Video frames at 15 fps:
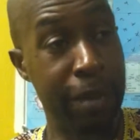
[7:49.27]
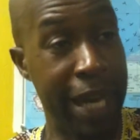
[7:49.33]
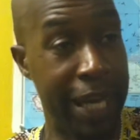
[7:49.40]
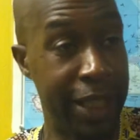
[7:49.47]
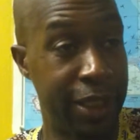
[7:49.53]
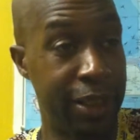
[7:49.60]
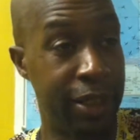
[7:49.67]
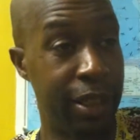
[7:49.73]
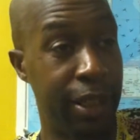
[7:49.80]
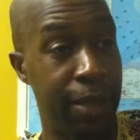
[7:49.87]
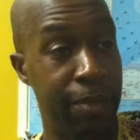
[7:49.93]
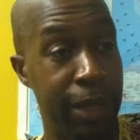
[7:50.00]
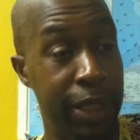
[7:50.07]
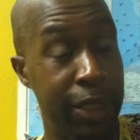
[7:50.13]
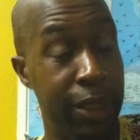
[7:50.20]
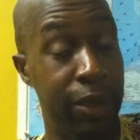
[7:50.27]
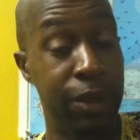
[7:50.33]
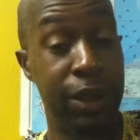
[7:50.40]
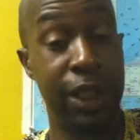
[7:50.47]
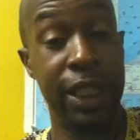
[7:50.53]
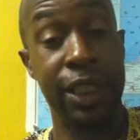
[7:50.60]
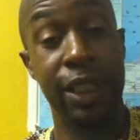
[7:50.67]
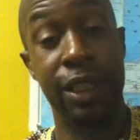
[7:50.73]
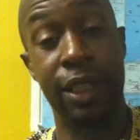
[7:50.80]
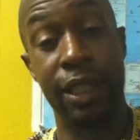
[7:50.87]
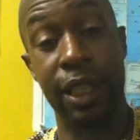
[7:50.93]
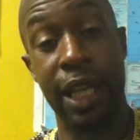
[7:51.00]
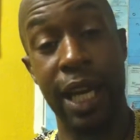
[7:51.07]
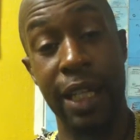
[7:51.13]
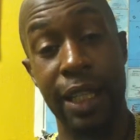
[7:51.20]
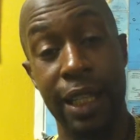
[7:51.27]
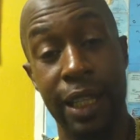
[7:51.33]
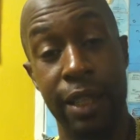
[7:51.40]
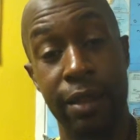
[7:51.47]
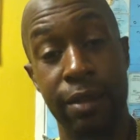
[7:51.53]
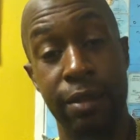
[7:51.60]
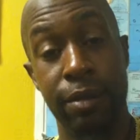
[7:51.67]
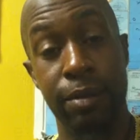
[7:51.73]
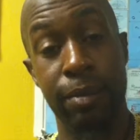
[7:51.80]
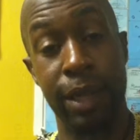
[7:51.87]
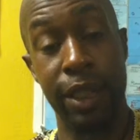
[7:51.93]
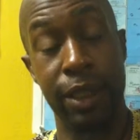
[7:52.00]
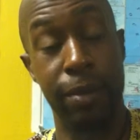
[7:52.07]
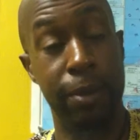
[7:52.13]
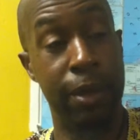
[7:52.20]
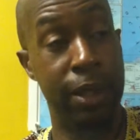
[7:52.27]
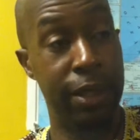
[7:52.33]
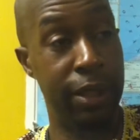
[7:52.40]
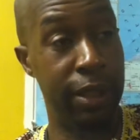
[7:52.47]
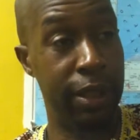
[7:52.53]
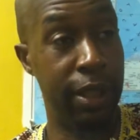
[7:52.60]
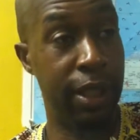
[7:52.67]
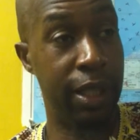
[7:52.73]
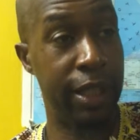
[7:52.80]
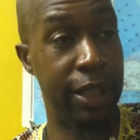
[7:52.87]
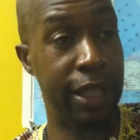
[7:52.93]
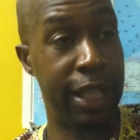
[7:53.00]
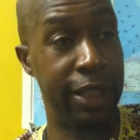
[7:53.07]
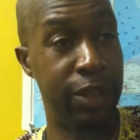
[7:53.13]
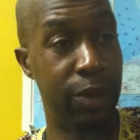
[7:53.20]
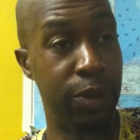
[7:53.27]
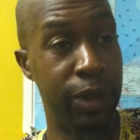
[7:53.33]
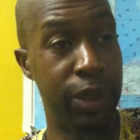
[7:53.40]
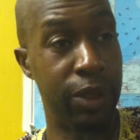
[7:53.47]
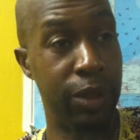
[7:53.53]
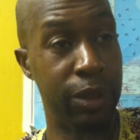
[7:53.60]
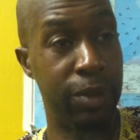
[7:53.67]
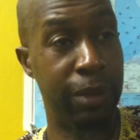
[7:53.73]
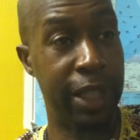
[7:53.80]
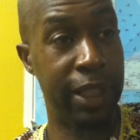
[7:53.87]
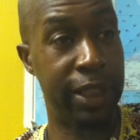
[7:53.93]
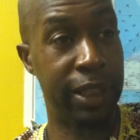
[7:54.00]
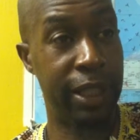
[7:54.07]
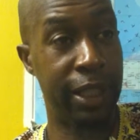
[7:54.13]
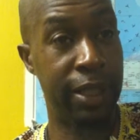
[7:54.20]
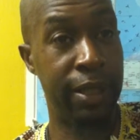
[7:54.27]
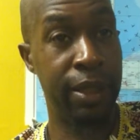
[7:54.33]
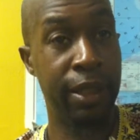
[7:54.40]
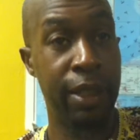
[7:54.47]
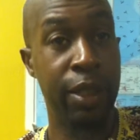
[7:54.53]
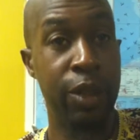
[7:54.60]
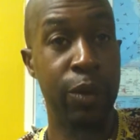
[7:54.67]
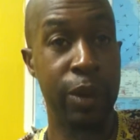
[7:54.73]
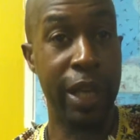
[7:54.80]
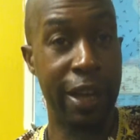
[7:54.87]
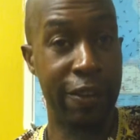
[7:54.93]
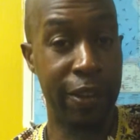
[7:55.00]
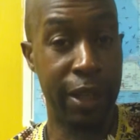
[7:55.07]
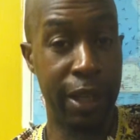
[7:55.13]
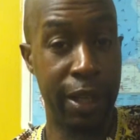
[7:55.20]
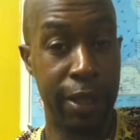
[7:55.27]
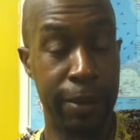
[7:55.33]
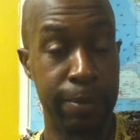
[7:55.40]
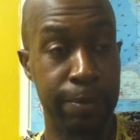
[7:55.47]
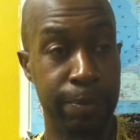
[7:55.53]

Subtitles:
mass militarization of the continent based upon the natural resource base there with AFRICOM.